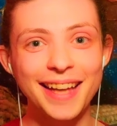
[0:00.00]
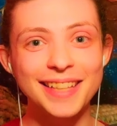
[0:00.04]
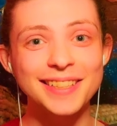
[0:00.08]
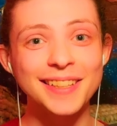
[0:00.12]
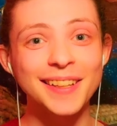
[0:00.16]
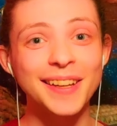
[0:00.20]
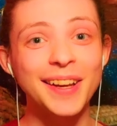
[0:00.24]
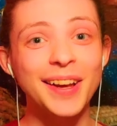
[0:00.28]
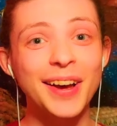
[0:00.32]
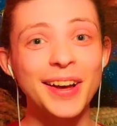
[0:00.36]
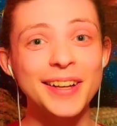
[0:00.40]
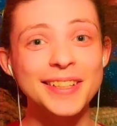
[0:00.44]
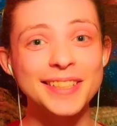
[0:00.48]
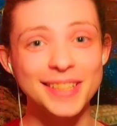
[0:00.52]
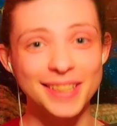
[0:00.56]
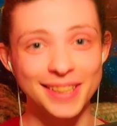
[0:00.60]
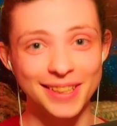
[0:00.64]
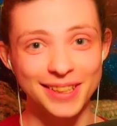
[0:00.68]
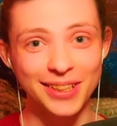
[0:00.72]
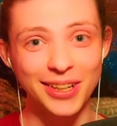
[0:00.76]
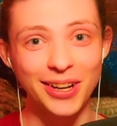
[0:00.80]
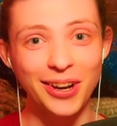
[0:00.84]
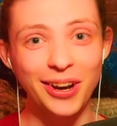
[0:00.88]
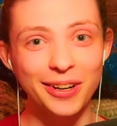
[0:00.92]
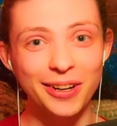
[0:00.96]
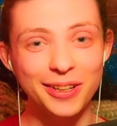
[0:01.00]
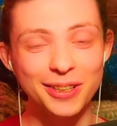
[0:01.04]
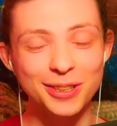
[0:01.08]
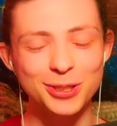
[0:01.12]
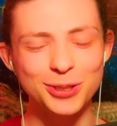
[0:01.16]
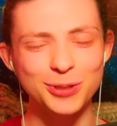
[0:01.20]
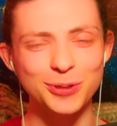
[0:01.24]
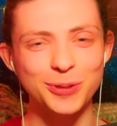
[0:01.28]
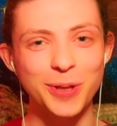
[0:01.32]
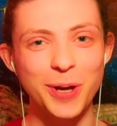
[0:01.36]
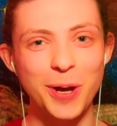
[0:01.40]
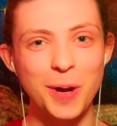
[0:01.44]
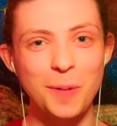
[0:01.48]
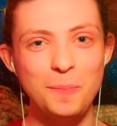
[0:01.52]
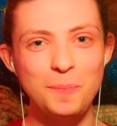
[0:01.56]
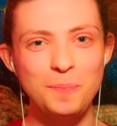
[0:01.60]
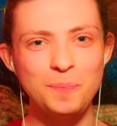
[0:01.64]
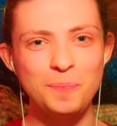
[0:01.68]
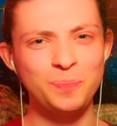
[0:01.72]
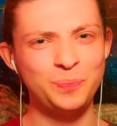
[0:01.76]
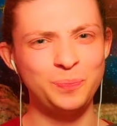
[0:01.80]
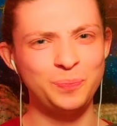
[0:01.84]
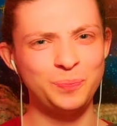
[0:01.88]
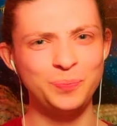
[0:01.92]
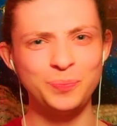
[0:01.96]
as a cousin to Arjuna.
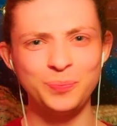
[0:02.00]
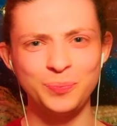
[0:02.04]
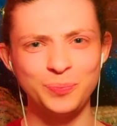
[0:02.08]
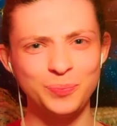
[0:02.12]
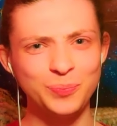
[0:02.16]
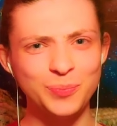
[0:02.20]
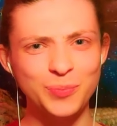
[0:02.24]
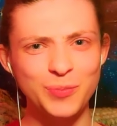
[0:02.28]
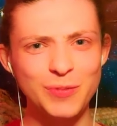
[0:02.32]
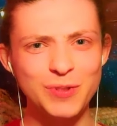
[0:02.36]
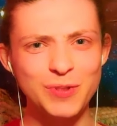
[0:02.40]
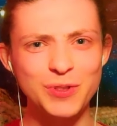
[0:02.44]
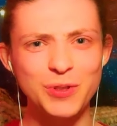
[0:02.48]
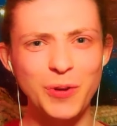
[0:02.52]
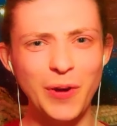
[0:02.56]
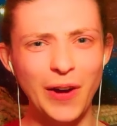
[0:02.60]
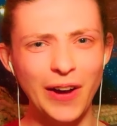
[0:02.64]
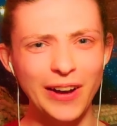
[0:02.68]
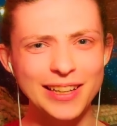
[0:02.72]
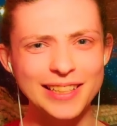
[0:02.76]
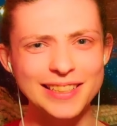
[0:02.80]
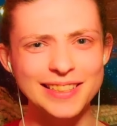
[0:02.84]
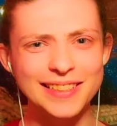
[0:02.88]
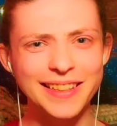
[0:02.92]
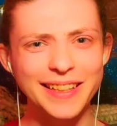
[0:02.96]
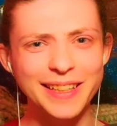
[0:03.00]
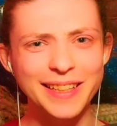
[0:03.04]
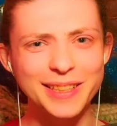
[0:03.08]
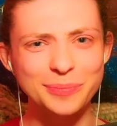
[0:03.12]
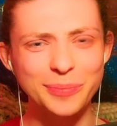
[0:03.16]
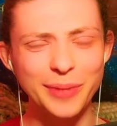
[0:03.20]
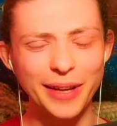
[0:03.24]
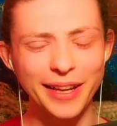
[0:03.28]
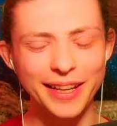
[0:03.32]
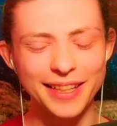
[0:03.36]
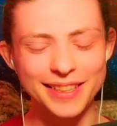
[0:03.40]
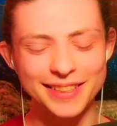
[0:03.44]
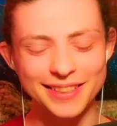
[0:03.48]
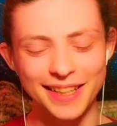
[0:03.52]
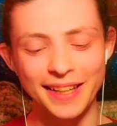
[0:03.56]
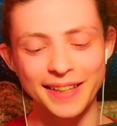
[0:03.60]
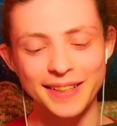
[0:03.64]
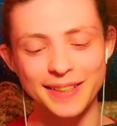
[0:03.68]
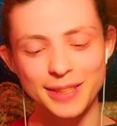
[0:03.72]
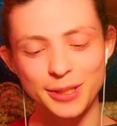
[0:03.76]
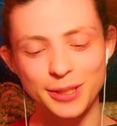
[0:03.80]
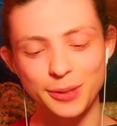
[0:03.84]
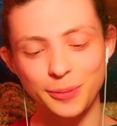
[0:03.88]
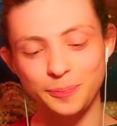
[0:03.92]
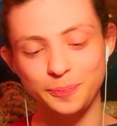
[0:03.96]
So how does this make
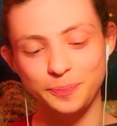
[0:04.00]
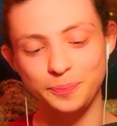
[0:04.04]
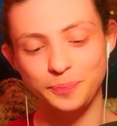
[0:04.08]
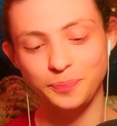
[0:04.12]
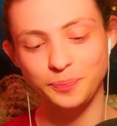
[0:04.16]
sense?